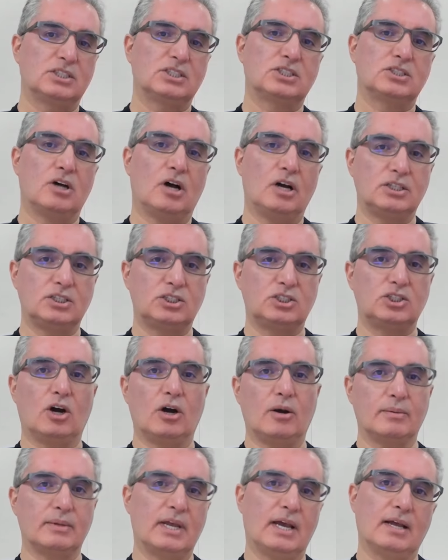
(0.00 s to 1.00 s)
side
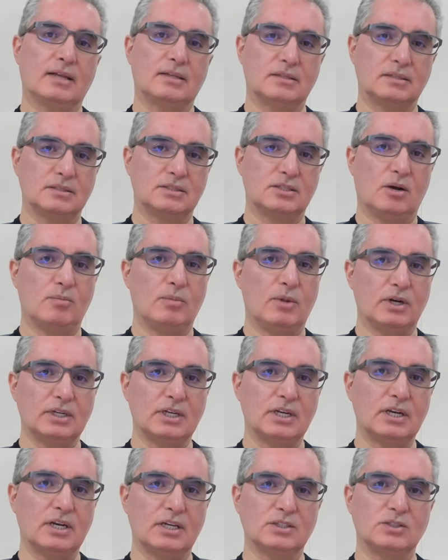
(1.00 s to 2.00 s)
job that
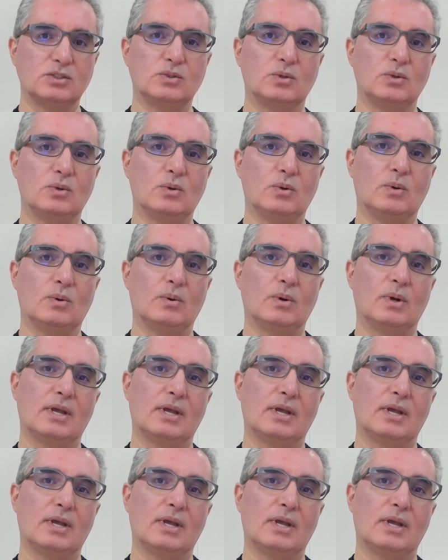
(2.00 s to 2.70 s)
somebody needs to do.